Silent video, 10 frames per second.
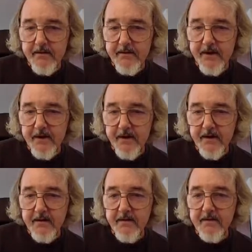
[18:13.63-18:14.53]
stay
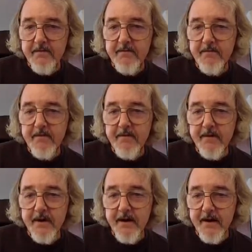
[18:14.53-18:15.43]
on it.
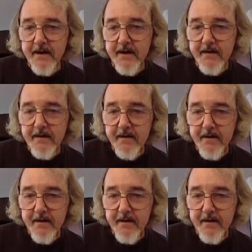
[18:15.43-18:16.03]
Okay.